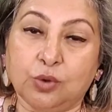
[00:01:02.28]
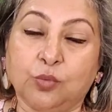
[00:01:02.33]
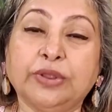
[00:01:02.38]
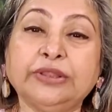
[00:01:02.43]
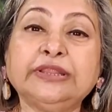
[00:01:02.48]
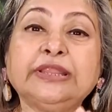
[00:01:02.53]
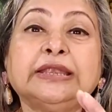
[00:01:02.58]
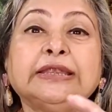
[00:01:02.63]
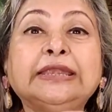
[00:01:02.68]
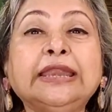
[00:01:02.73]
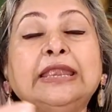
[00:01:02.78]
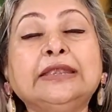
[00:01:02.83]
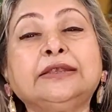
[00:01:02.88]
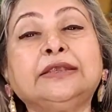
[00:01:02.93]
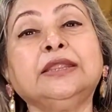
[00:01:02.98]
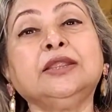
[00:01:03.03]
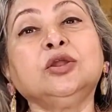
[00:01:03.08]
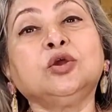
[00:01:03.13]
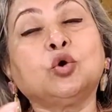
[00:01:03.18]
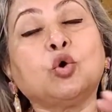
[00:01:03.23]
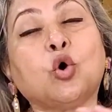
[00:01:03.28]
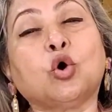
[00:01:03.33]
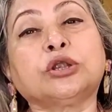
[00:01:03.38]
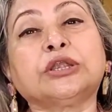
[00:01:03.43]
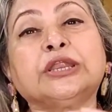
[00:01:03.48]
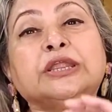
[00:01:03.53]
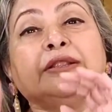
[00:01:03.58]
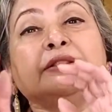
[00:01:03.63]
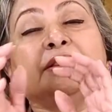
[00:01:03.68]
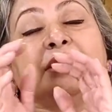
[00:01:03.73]
When they're dating,
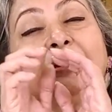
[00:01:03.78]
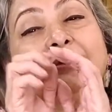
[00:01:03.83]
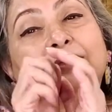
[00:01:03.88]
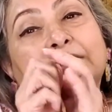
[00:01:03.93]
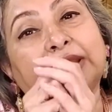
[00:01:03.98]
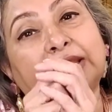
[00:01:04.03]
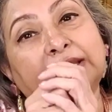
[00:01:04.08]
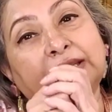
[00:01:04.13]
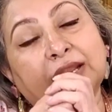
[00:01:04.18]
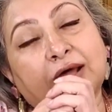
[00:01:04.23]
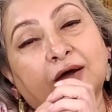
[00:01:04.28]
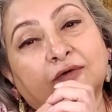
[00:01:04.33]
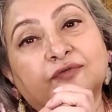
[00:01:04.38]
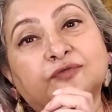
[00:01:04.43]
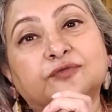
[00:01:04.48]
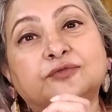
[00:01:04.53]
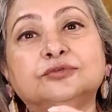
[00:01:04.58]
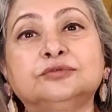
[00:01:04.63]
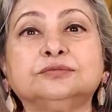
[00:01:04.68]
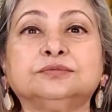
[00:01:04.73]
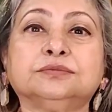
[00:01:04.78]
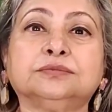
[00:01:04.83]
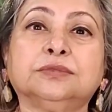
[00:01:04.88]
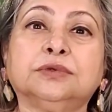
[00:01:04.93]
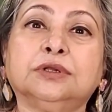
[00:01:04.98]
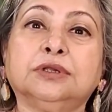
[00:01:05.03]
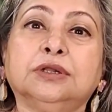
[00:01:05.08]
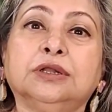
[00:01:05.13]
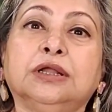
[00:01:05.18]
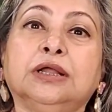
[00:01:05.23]
courting, they're in love.
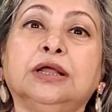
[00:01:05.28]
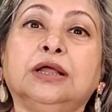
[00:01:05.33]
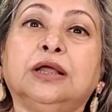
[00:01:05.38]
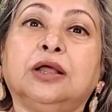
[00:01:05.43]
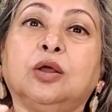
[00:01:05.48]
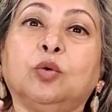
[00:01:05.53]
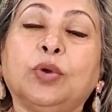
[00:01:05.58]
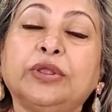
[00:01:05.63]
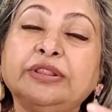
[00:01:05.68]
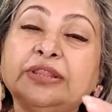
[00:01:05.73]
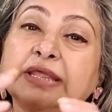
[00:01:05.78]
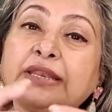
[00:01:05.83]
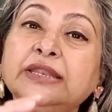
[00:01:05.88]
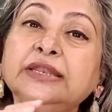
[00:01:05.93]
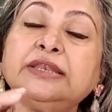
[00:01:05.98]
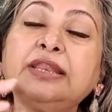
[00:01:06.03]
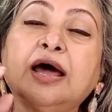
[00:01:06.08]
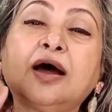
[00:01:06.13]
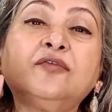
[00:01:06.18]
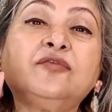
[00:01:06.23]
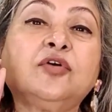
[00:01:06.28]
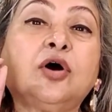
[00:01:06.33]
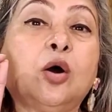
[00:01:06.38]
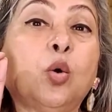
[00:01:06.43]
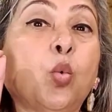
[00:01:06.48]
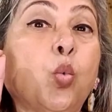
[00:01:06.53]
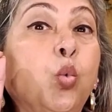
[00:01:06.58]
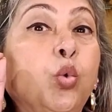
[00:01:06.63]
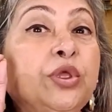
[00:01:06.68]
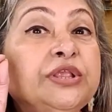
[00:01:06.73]
When they're in love,
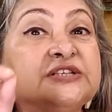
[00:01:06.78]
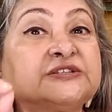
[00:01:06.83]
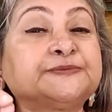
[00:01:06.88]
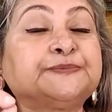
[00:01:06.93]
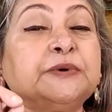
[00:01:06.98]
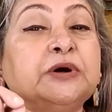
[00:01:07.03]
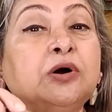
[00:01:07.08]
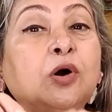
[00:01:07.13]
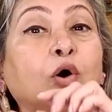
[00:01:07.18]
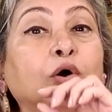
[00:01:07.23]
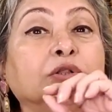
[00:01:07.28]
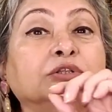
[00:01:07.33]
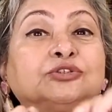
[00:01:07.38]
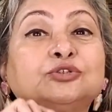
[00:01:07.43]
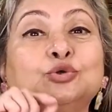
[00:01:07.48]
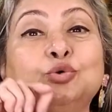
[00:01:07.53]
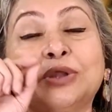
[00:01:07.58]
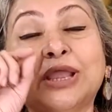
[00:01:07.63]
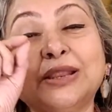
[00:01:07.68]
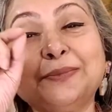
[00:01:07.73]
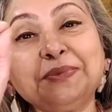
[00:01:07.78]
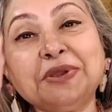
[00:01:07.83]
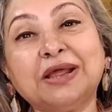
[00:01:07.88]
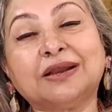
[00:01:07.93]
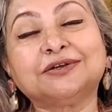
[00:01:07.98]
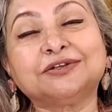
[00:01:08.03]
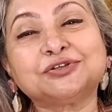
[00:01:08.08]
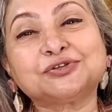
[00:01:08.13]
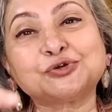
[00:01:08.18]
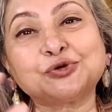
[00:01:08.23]
a whisper also can be
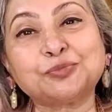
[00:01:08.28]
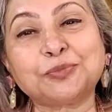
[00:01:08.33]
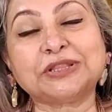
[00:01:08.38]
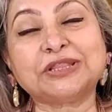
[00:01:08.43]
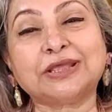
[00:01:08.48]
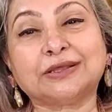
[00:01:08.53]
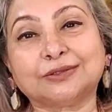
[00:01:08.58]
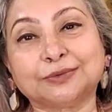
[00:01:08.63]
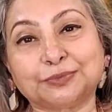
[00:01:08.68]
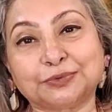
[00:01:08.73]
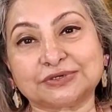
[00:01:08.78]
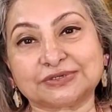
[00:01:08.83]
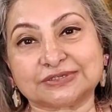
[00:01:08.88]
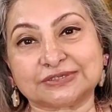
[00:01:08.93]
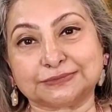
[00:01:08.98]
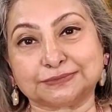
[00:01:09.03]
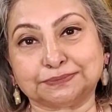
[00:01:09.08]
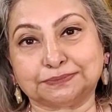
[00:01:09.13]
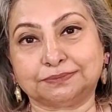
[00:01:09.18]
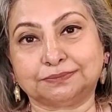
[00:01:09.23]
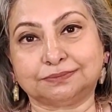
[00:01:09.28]
understood by the other person.